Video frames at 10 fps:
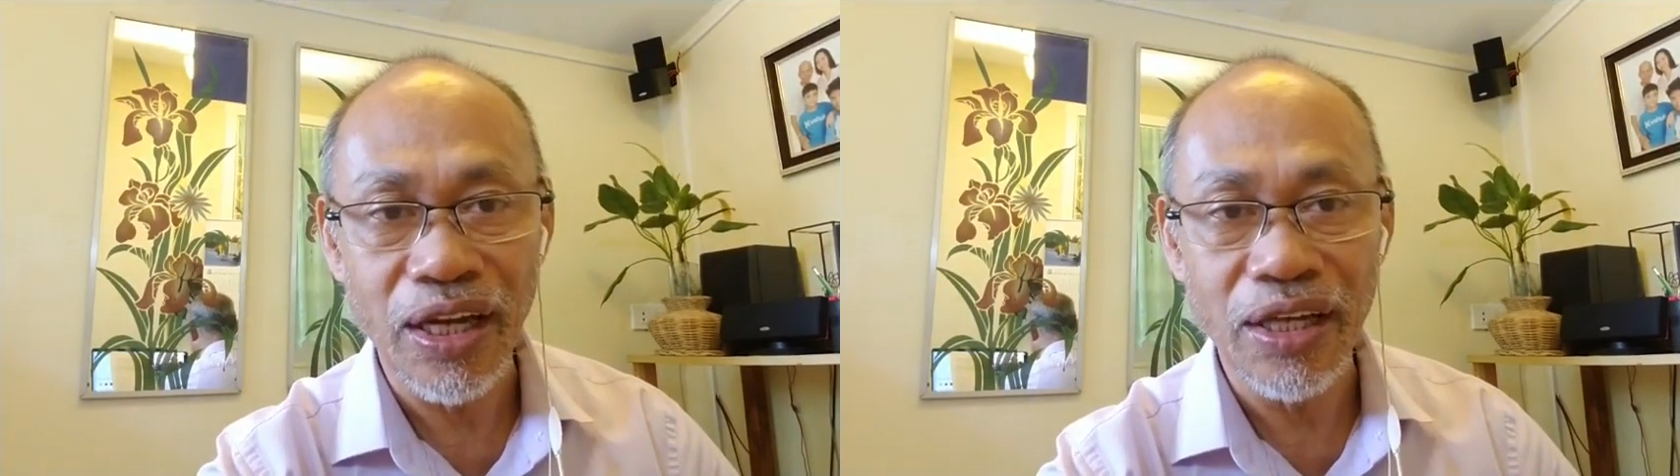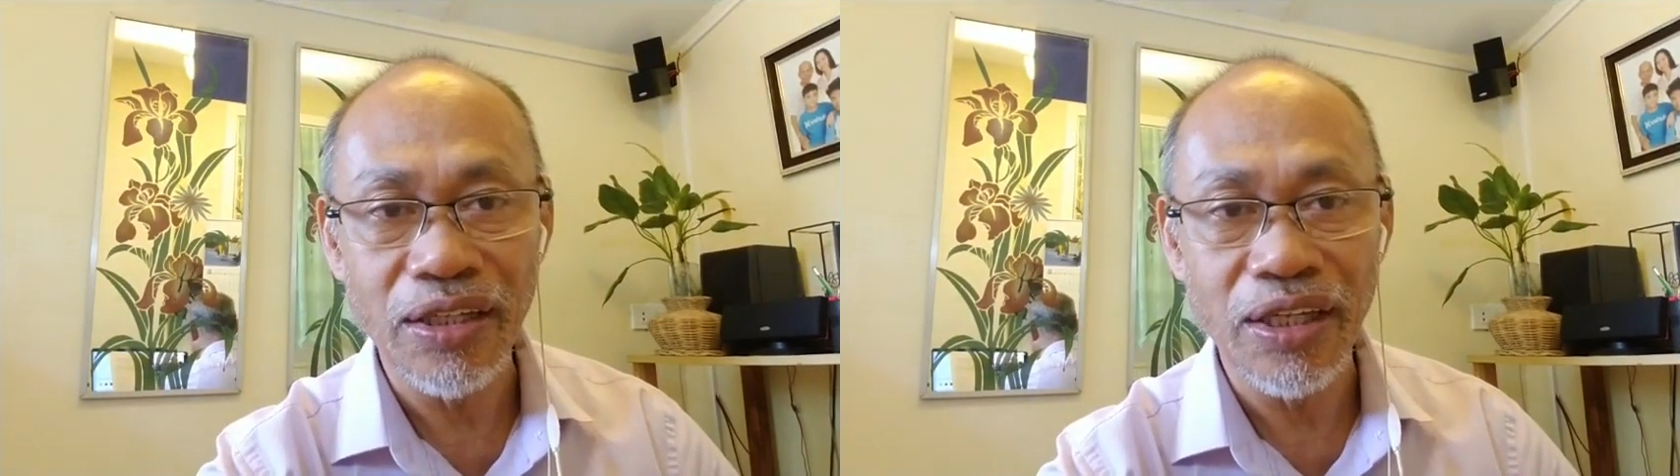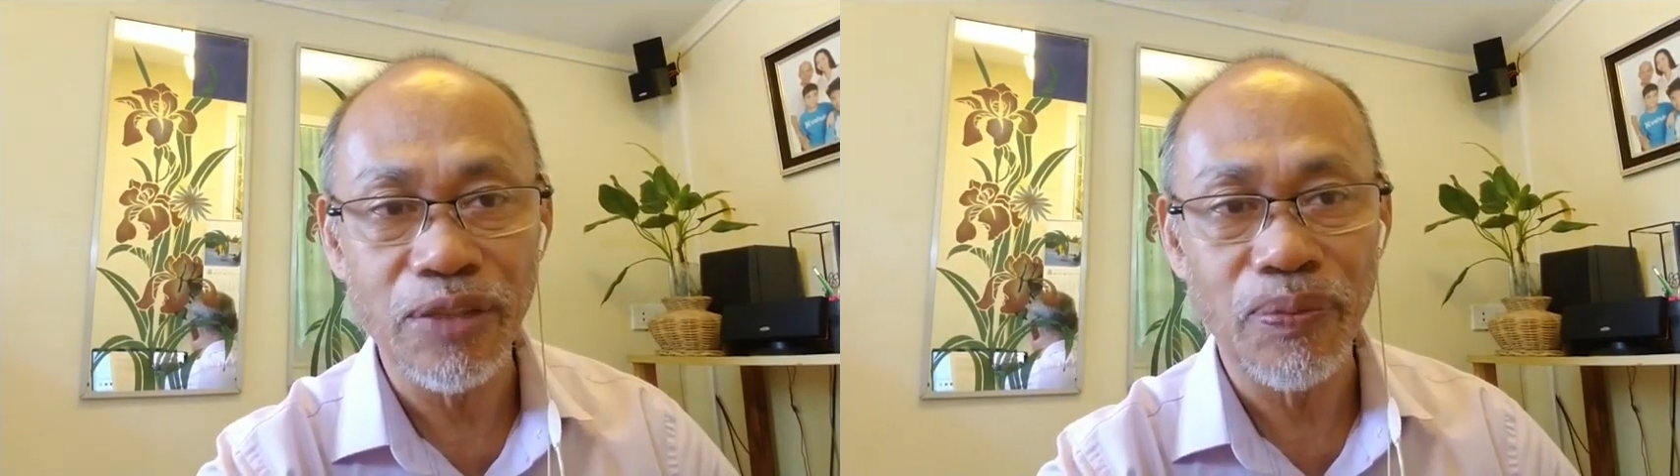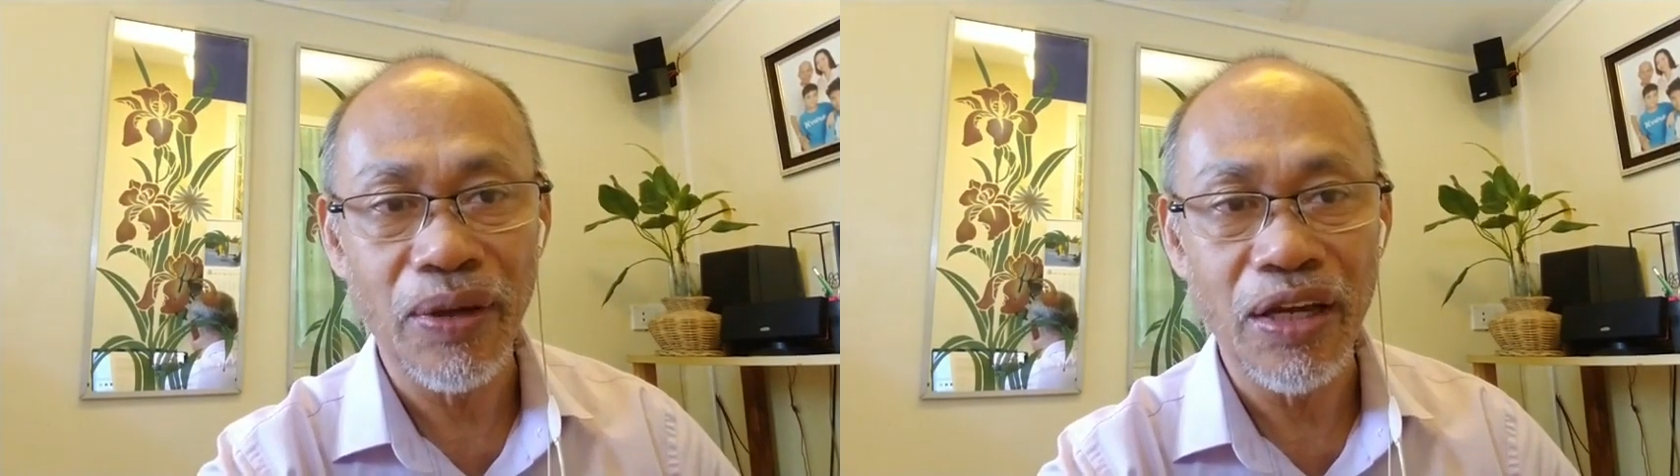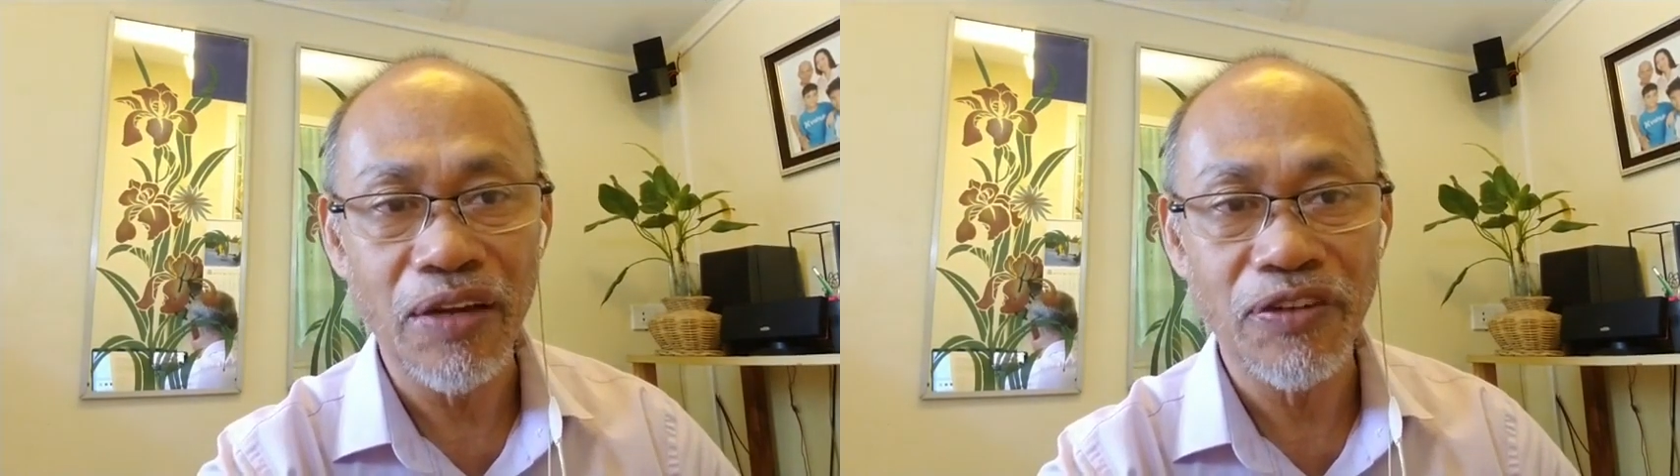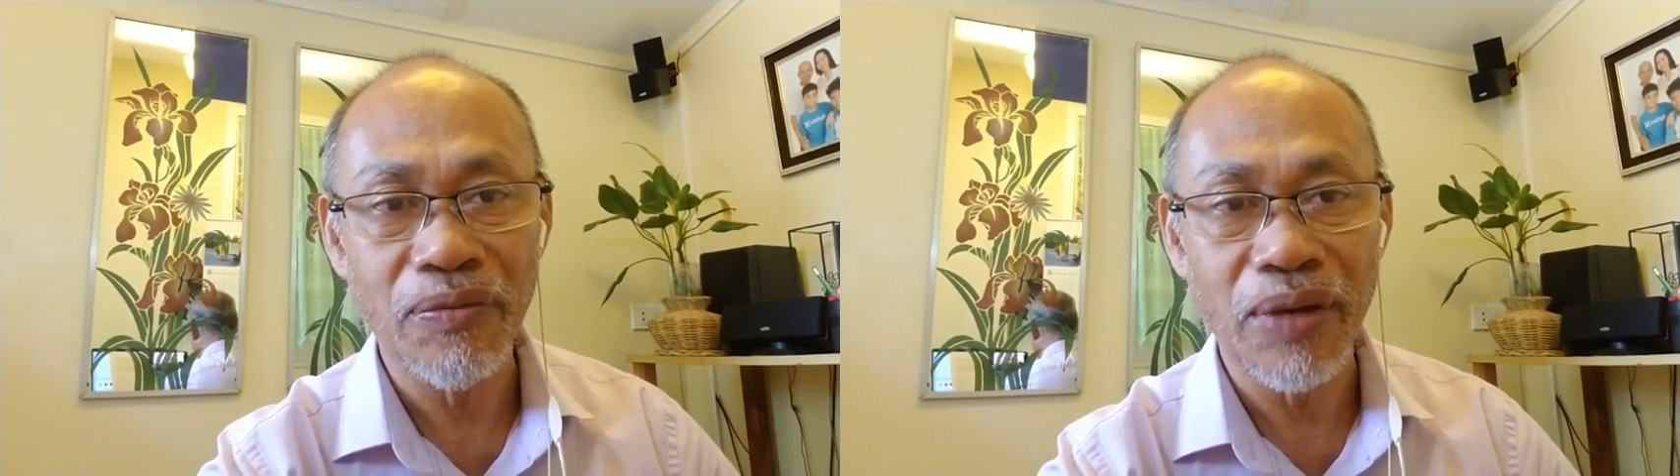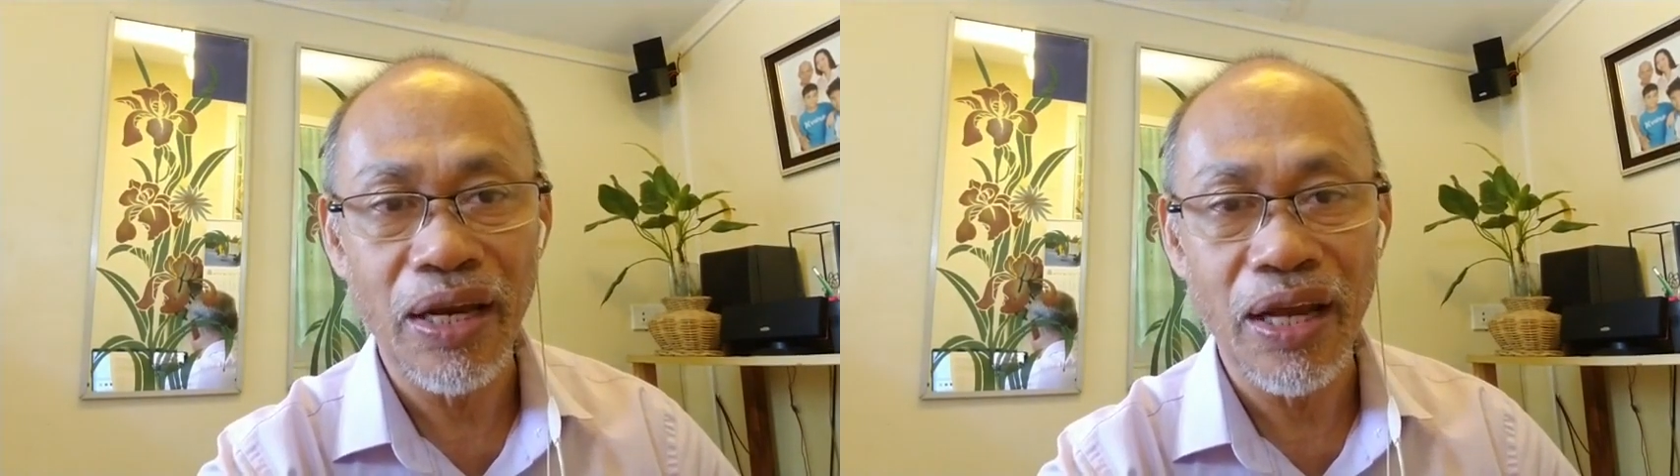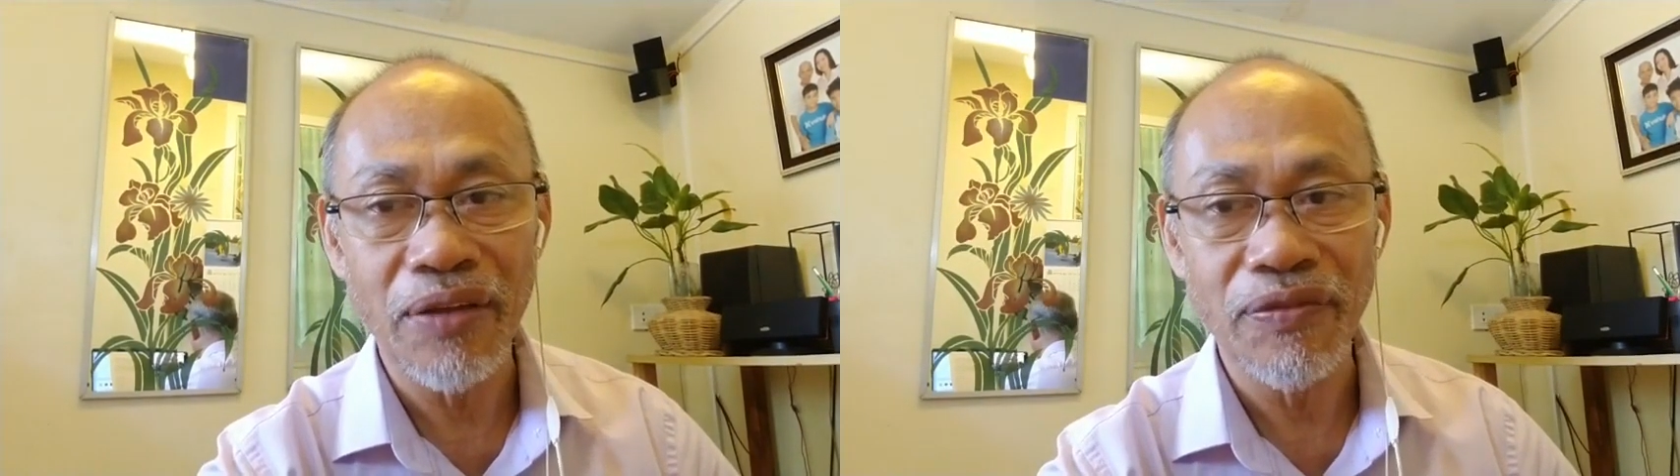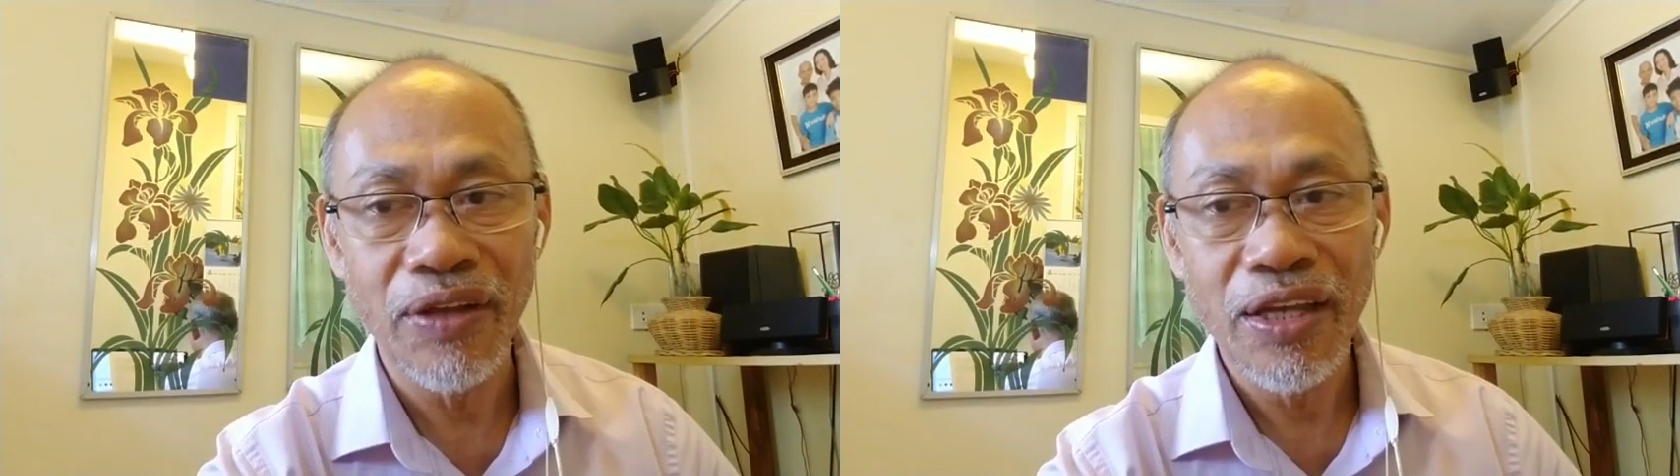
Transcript: God is planning for my life,